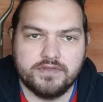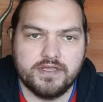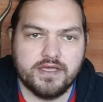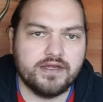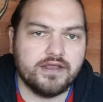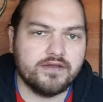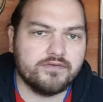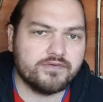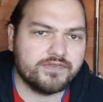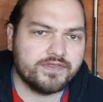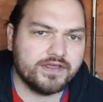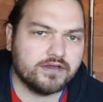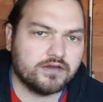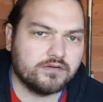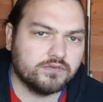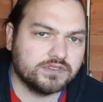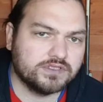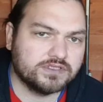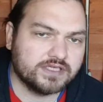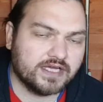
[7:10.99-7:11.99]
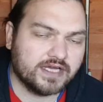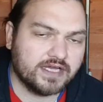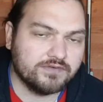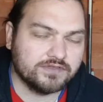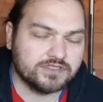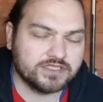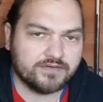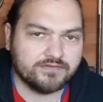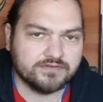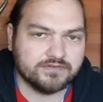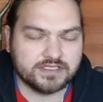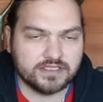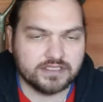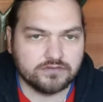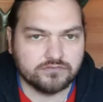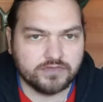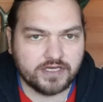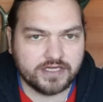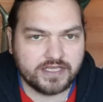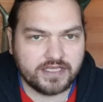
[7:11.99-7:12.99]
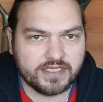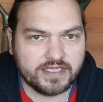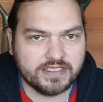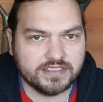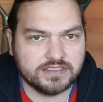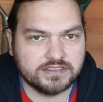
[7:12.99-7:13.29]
The only other thing I would say, which I haven't said already,